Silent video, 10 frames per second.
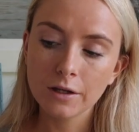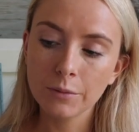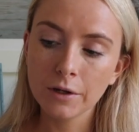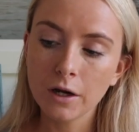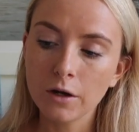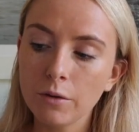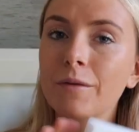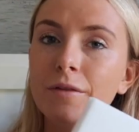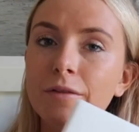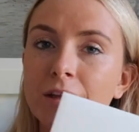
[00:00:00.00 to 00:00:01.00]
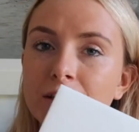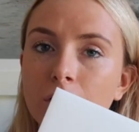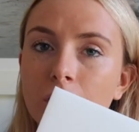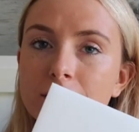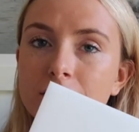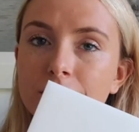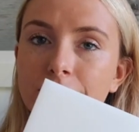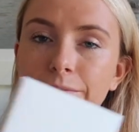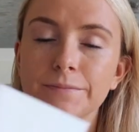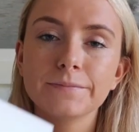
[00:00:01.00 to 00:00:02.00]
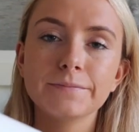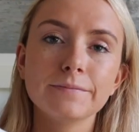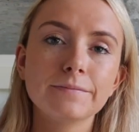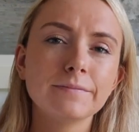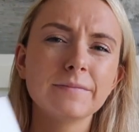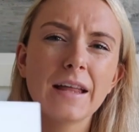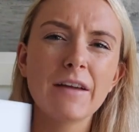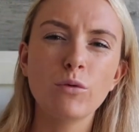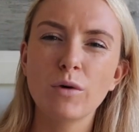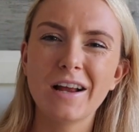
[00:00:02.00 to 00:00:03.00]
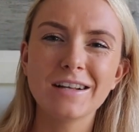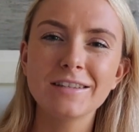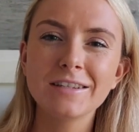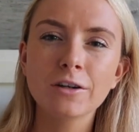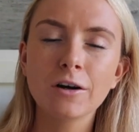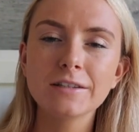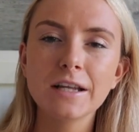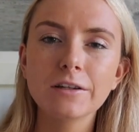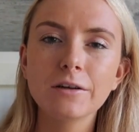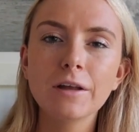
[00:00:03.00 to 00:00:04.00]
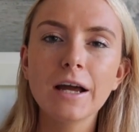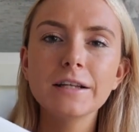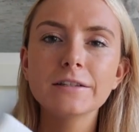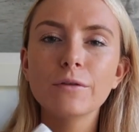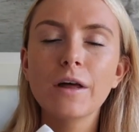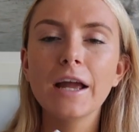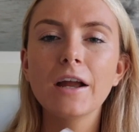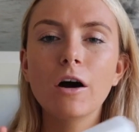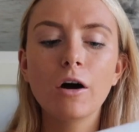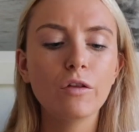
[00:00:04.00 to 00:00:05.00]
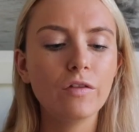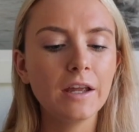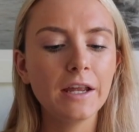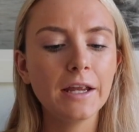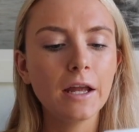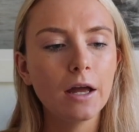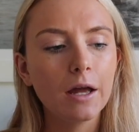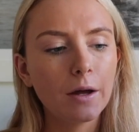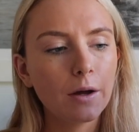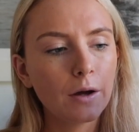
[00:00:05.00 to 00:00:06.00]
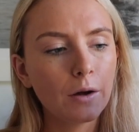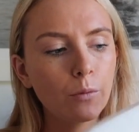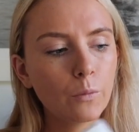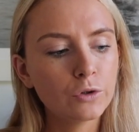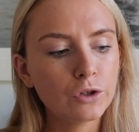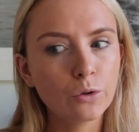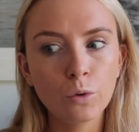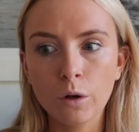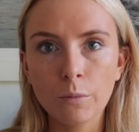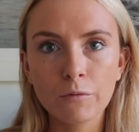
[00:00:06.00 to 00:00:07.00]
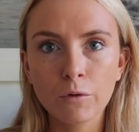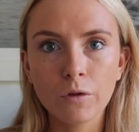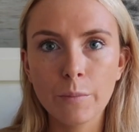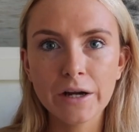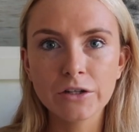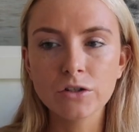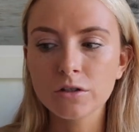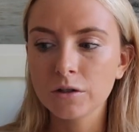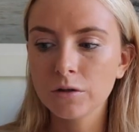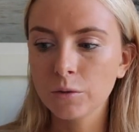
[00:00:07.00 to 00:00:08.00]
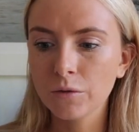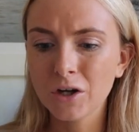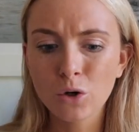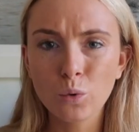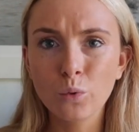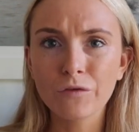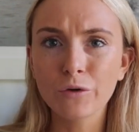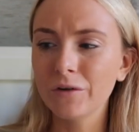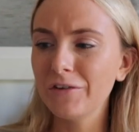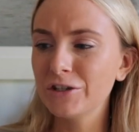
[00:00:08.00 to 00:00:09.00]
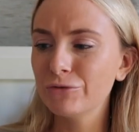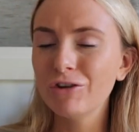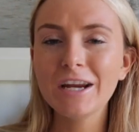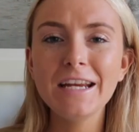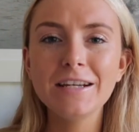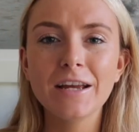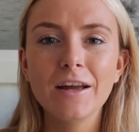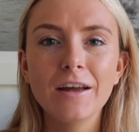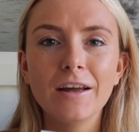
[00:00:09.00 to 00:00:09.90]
There we go. These guys. Everyone has these guys now, don't they? So they are the, what do you call them? I've not got the packaging, so I don't know what they're called. I've got nothing to read.